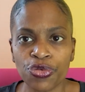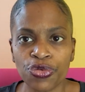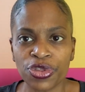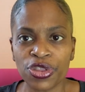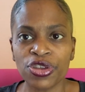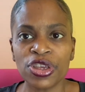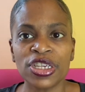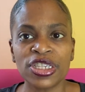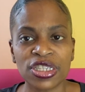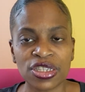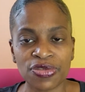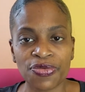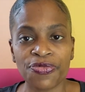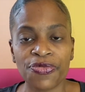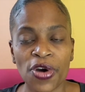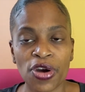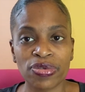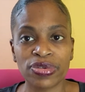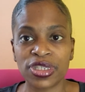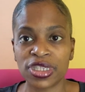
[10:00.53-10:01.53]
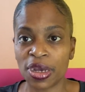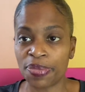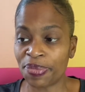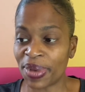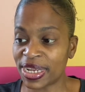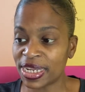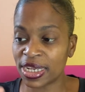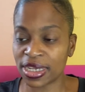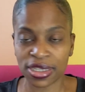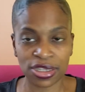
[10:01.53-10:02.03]
these folks,
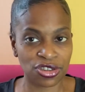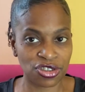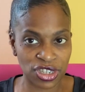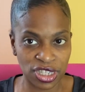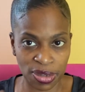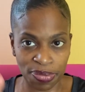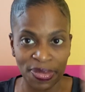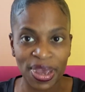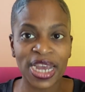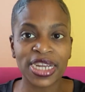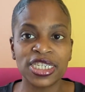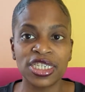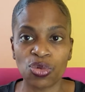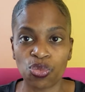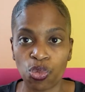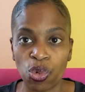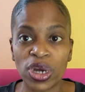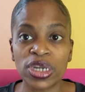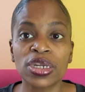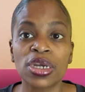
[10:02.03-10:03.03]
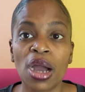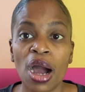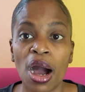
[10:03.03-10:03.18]
somebody, just imagine one